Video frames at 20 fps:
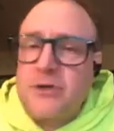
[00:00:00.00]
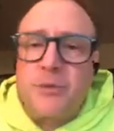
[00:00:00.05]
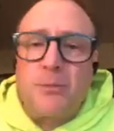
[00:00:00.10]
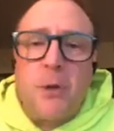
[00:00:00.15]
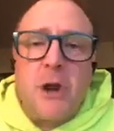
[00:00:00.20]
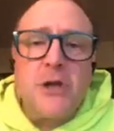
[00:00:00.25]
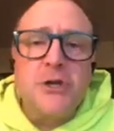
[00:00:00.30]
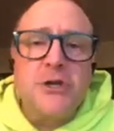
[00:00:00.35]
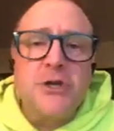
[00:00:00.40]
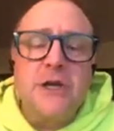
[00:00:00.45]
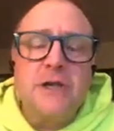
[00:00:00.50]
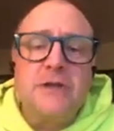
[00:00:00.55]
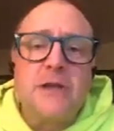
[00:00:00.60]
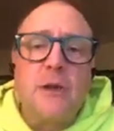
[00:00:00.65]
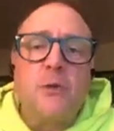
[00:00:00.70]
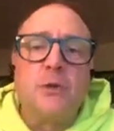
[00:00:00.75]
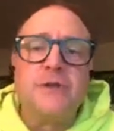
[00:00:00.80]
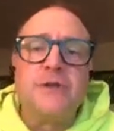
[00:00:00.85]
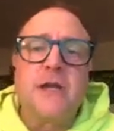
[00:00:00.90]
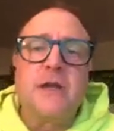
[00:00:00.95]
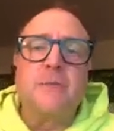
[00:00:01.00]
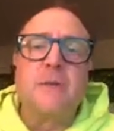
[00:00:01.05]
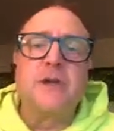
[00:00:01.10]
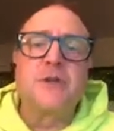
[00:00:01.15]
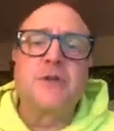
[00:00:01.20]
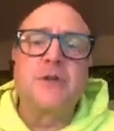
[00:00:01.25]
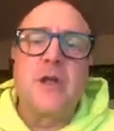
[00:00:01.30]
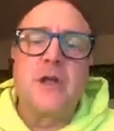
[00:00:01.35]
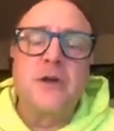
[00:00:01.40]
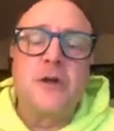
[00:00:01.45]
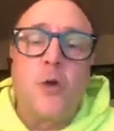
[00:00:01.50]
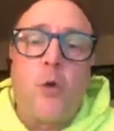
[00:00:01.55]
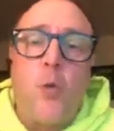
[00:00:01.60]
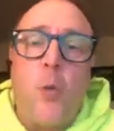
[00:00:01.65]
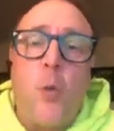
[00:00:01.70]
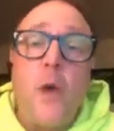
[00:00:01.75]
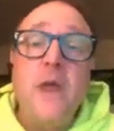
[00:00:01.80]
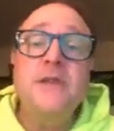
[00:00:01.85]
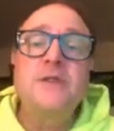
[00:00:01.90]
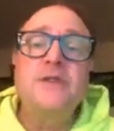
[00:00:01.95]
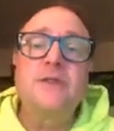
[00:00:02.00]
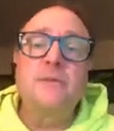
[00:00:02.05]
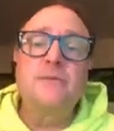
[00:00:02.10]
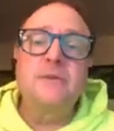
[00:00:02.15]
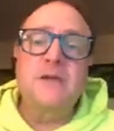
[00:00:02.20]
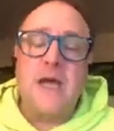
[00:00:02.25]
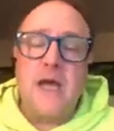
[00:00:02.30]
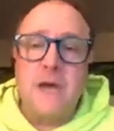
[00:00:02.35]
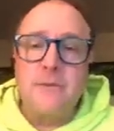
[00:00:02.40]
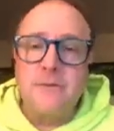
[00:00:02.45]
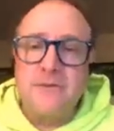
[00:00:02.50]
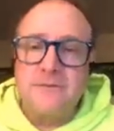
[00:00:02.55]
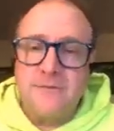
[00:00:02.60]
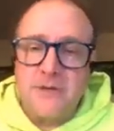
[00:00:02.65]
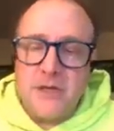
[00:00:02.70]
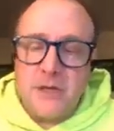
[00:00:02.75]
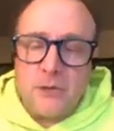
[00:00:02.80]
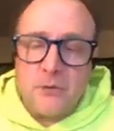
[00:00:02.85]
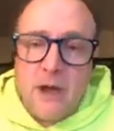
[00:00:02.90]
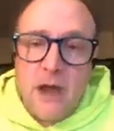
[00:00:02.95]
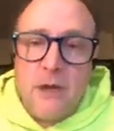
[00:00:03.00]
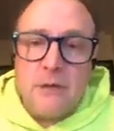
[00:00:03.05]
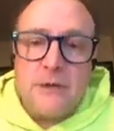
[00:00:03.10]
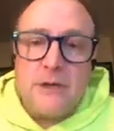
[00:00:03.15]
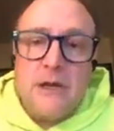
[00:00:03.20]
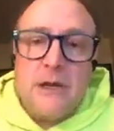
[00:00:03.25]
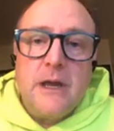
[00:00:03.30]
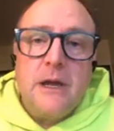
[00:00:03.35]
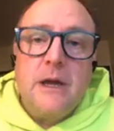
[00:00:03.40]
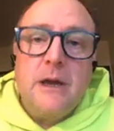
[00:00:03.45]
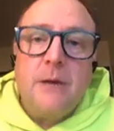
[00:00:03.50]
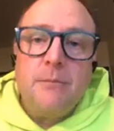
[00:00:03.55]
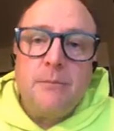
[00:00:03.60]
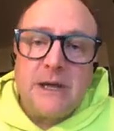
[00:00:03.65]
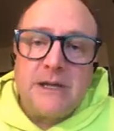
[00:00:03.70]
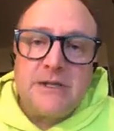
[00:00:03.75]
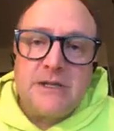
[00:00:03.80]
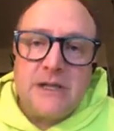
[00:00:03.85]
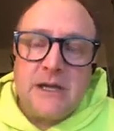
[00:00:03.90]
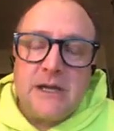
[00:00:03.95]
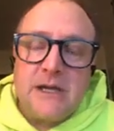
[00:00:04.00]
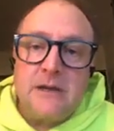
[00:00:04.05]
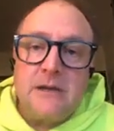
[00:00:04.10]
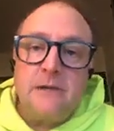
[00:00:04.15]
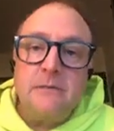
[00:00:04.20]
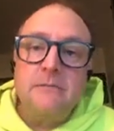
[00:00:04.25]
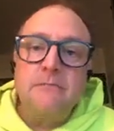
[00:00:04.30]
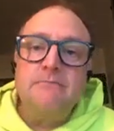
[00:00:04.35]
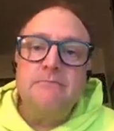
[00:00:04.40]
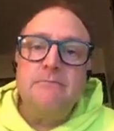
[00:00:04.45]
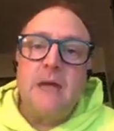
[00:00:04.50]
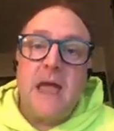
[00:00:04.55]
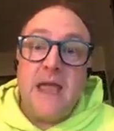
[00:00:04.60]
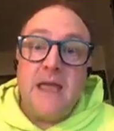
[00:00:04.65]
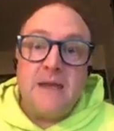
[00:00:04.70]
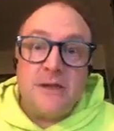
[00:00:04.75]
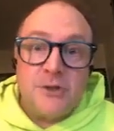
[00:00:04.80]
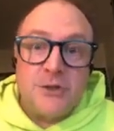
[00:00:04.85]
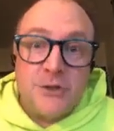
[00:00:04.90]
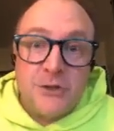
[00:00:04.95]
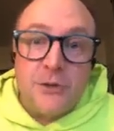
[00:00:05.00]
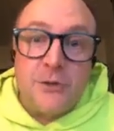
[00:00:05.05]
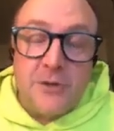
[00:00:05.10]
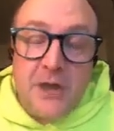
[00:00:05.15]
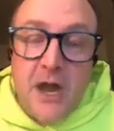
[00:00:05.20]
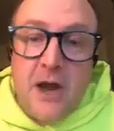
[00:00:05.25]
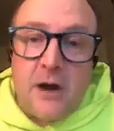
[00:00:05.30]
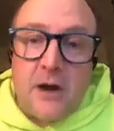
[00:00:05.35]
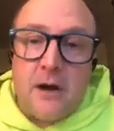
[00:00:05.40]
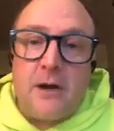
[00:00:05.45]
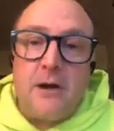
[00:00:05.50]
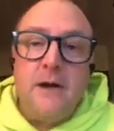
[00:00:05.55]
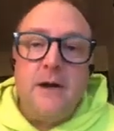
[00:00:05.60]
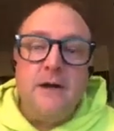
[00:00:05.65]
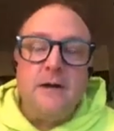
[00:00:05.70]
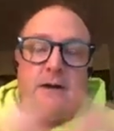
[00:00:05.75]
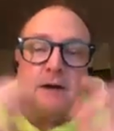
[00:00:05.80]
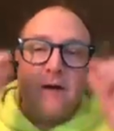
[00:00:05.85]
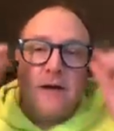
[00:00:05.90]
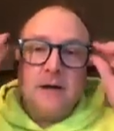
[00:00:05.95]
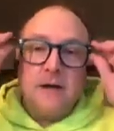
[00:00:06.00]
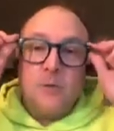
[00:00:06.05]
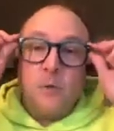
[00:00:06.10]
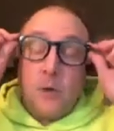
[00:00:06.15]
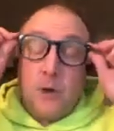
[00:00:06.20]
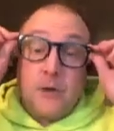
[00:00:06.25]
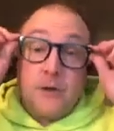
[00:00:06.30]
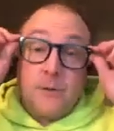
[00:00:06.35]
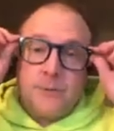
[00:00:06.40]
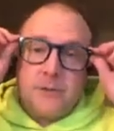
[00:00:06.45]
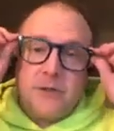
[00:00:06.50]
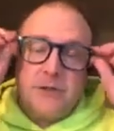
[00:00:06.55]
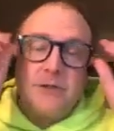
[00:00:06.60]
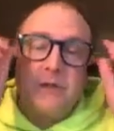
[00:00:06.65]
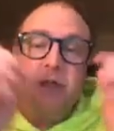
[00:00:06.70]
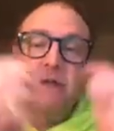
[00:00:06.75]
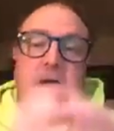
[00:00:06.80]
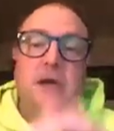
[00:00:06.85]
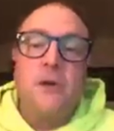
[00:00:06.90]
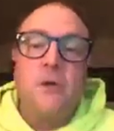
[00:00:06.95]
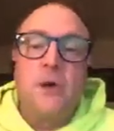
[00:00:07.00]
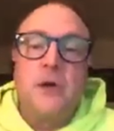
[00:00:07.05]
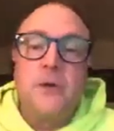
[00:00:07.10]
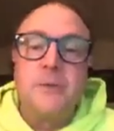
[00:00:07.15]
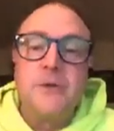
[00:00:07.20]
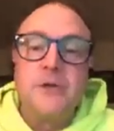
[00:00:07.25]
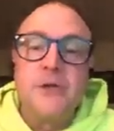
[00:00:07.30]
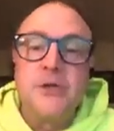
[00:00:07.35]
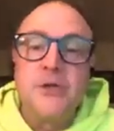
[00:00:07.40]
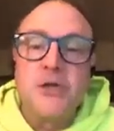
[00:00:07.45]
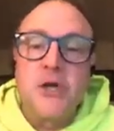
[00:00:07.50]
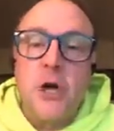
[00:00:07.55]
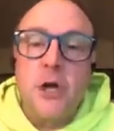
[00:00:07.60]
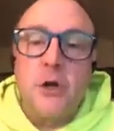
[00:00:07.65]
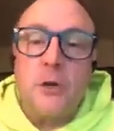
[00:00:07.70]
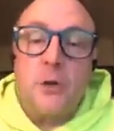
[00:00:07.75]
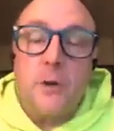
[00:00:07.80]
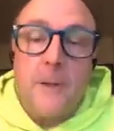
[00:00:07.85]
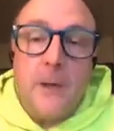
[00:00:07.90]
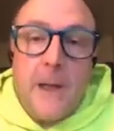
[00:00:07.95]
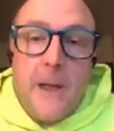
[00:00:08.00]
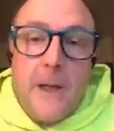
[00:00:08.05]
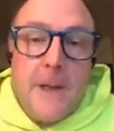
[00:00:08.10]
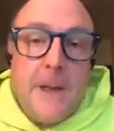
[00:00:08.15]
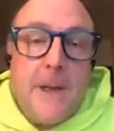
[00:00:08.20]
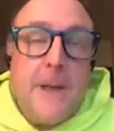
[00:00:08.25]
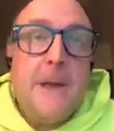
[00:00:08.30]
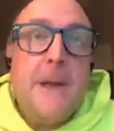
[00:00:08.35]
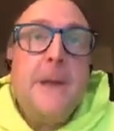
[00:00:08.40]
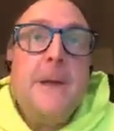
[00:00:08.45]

I have a spreadsheet that will take my son quite some time to figure out, but hey, it's still there. Welcome to the jungle.